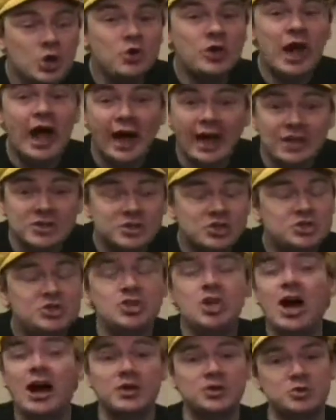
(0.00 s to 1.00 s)
you guys
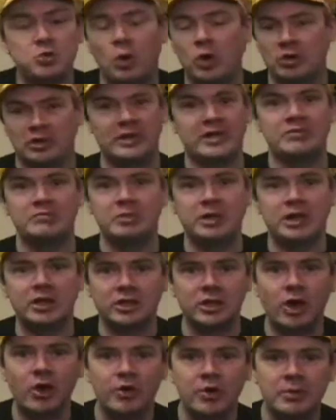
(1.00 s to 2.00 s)
just won't leave me
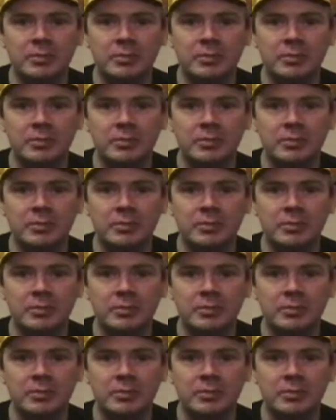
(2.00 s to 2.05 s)
alone